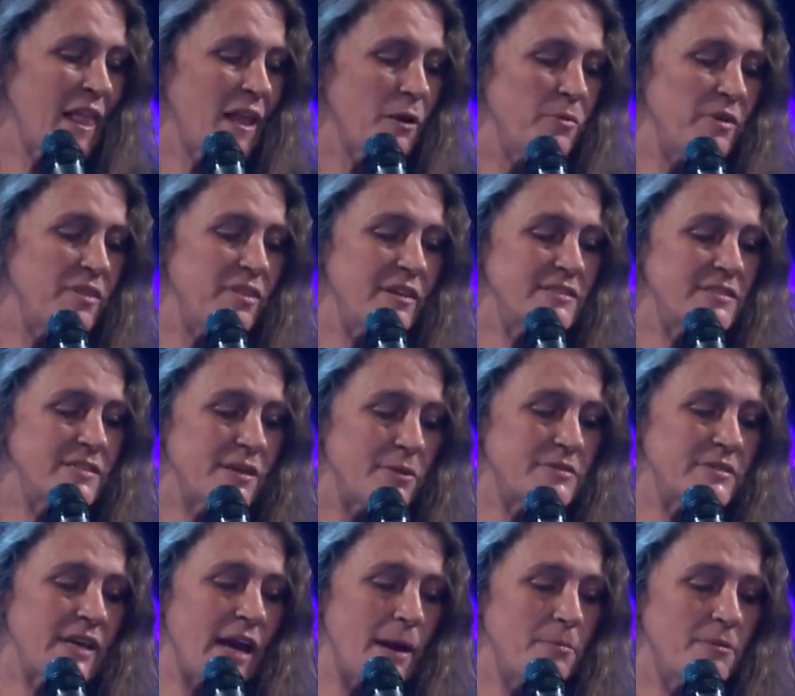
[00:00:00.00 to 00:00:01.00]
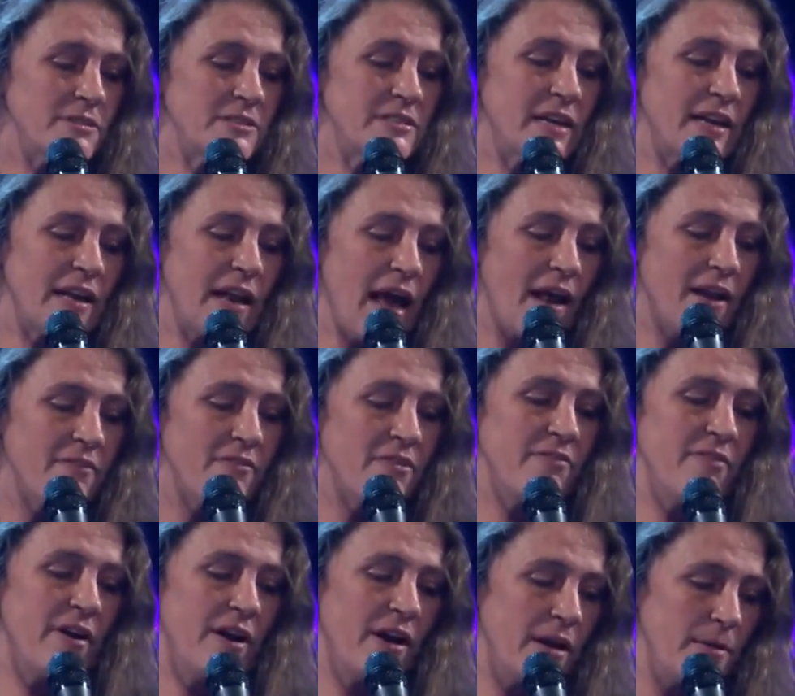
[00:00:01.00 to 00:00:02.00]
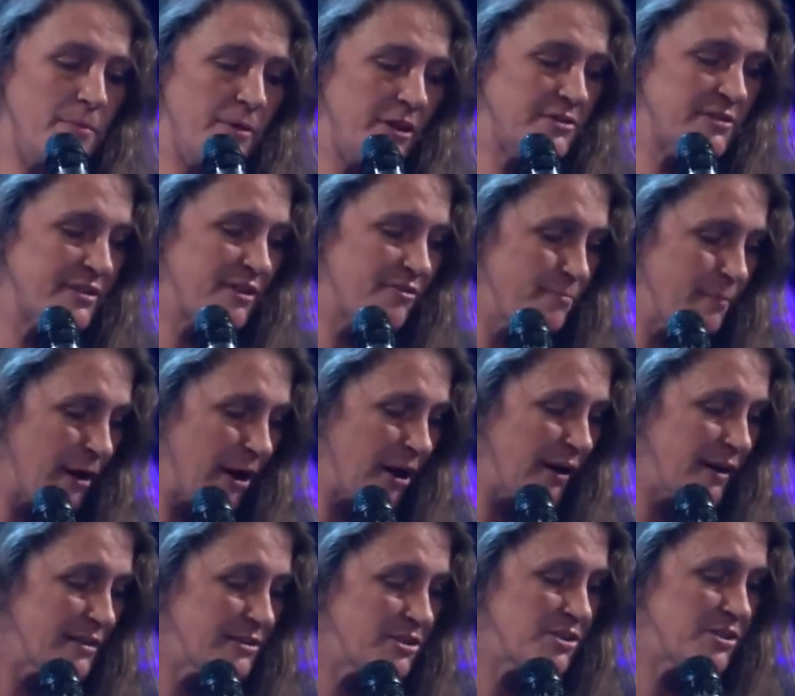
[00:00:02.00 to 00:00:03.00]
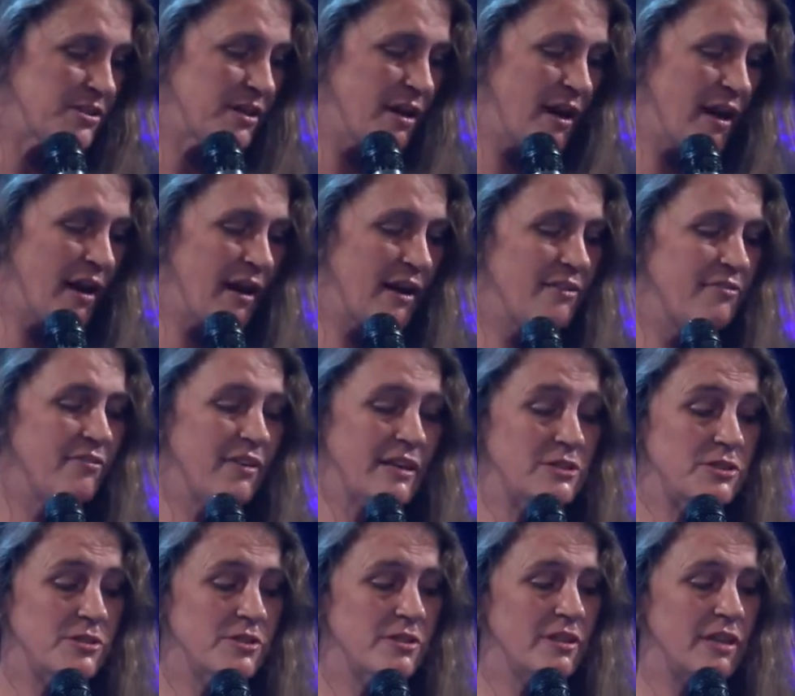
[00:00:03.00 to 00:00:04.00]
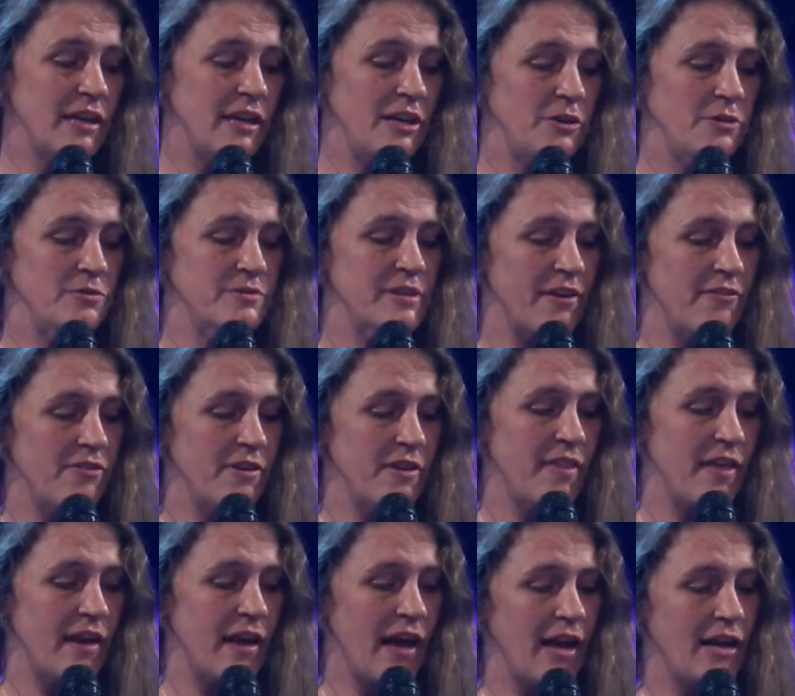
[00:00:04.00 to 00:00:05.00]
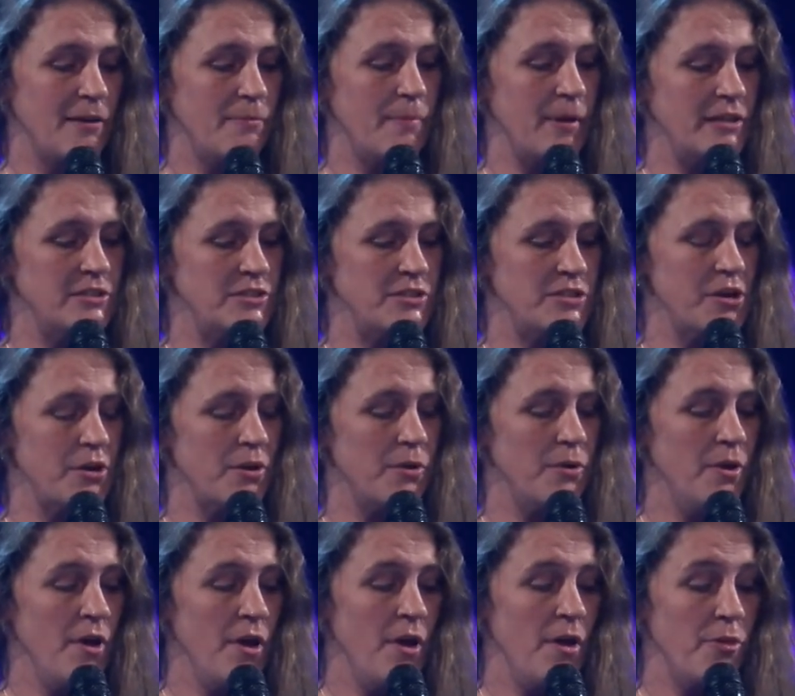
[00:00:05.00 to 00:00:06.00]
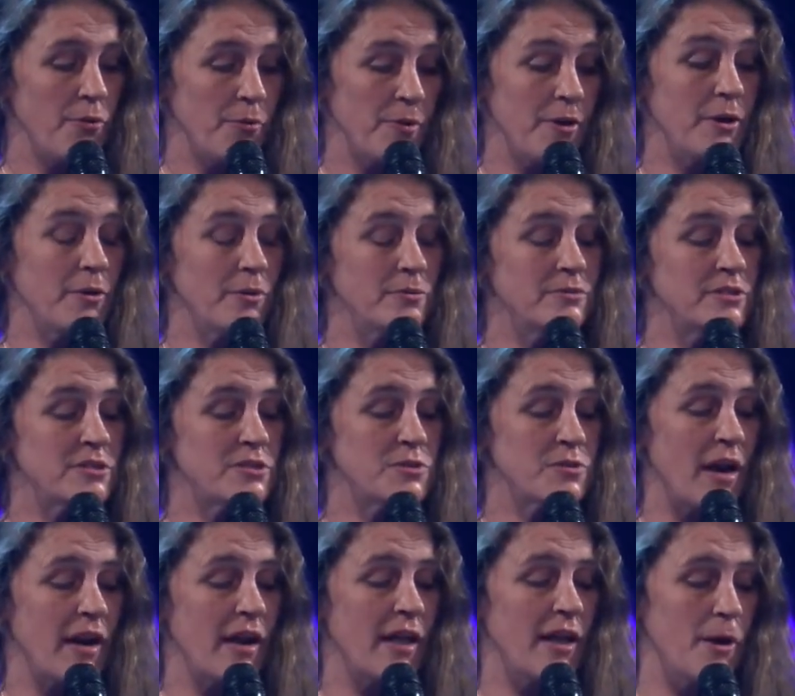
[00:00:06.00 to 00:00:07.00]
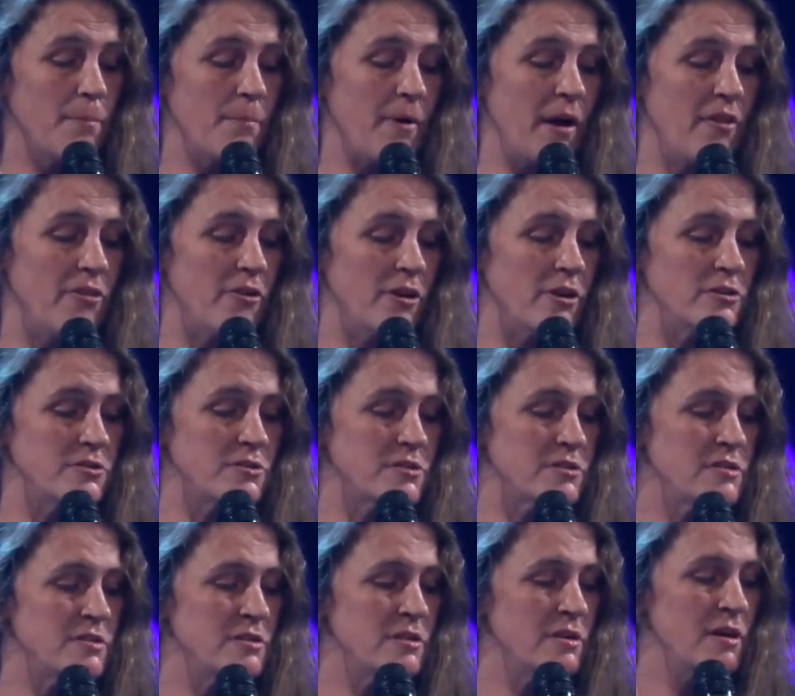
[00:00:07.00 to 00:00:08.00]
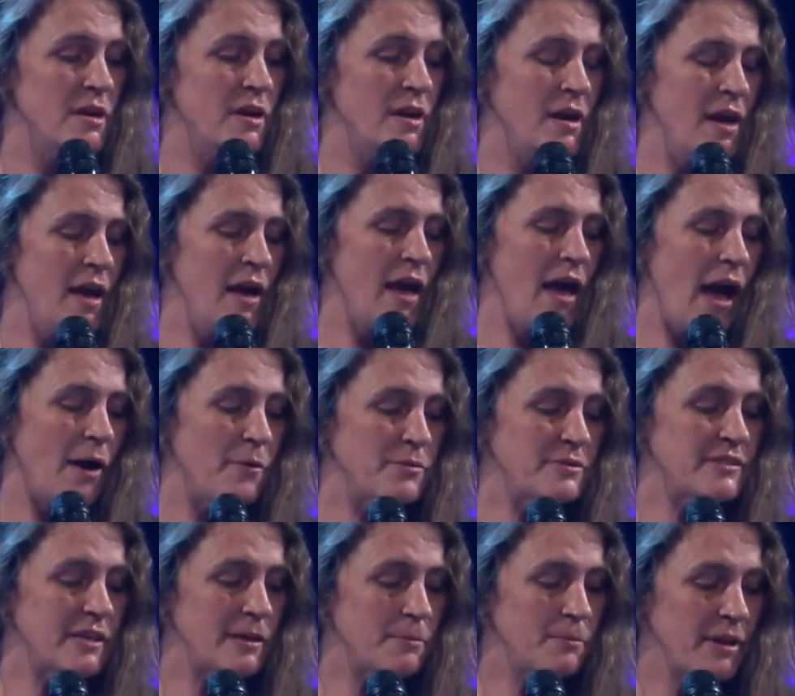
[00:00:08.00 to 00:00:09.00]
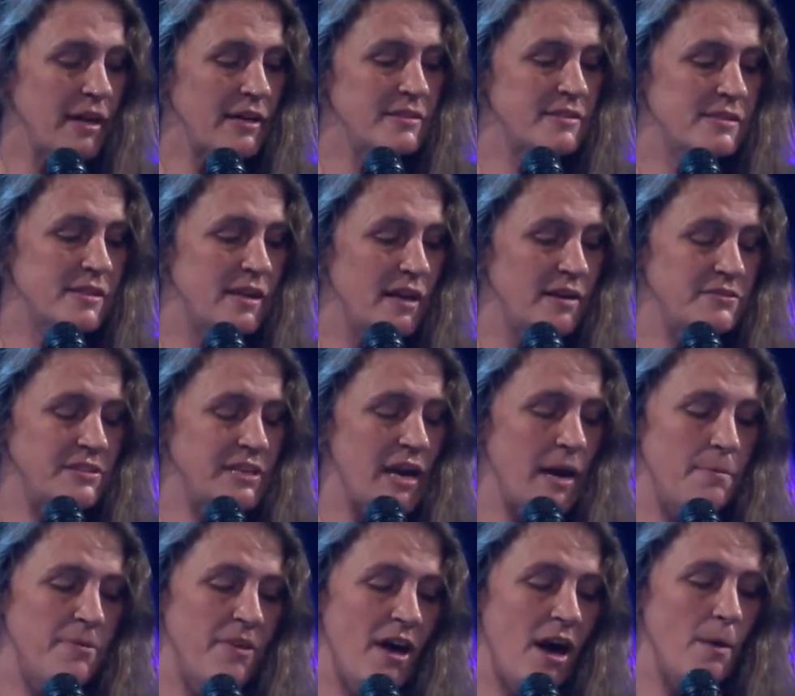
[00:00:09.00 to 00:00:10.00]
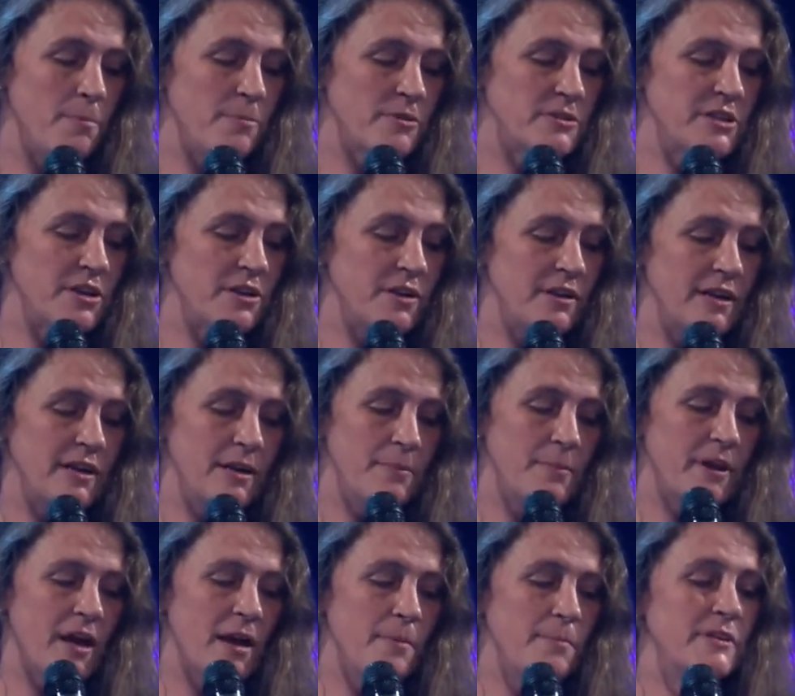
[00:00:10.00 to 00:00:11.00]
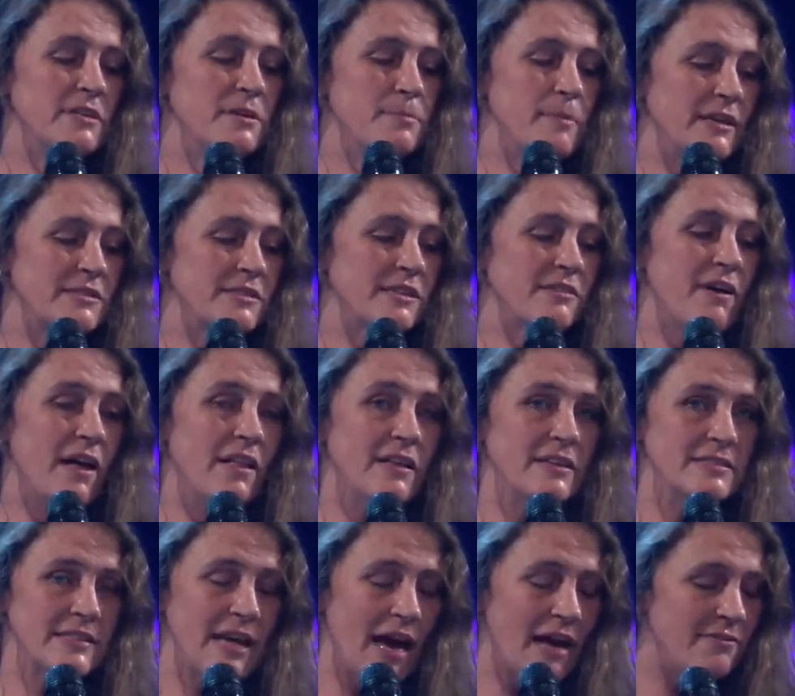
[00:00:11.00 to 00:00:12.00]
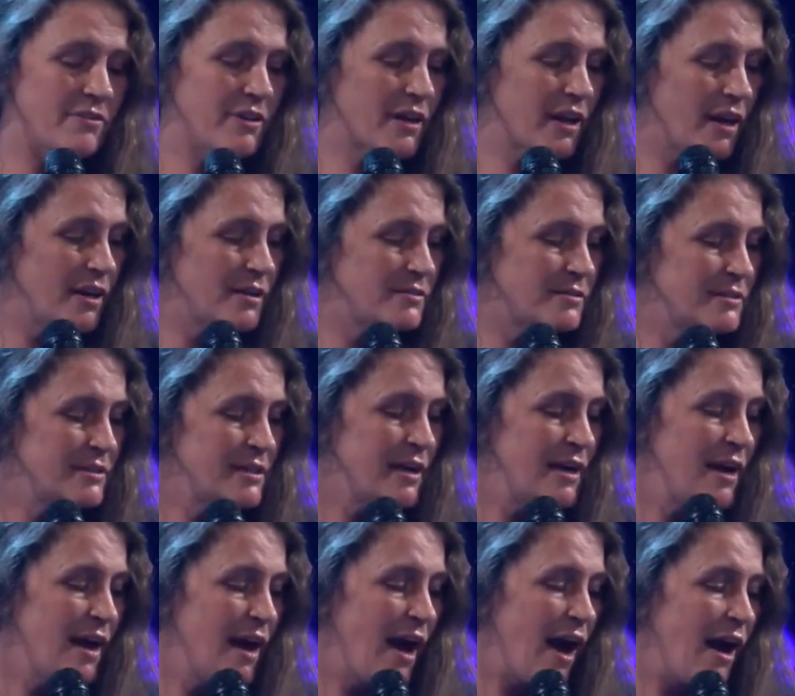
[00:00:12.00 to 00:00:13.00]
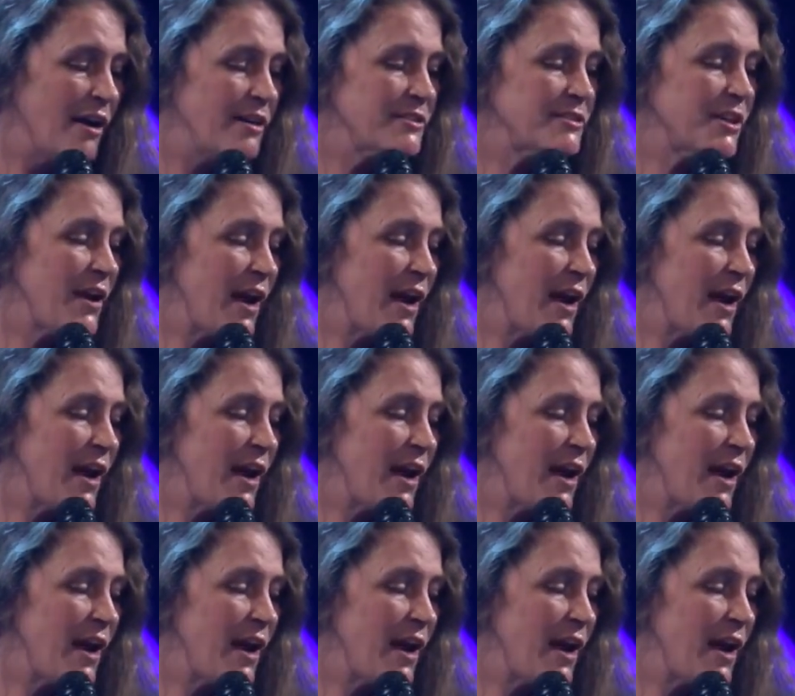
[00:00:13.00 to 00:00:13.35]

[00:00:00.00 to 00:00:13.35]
With this, I was able to get out of a very abusive marriage and eventually use everything I had been to through to try to help others. I was then blessed enough to have the opportunity to become a domestic violence advocate. I also